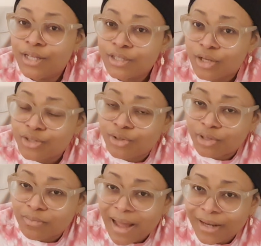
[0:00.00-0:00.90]
"Touch
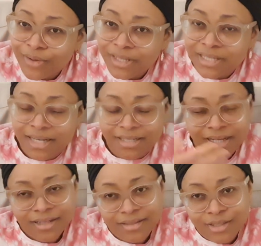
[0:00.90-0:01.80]
not my anointed.
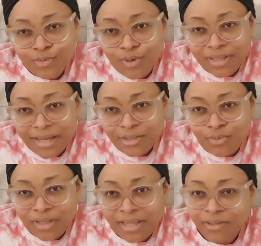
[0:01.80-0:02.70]
This one, that
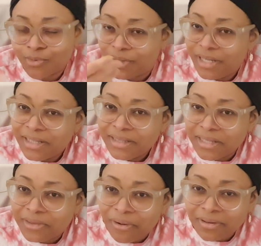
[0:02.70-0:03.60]
one, that one."
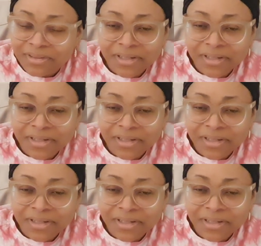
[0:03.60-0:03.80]
They talk.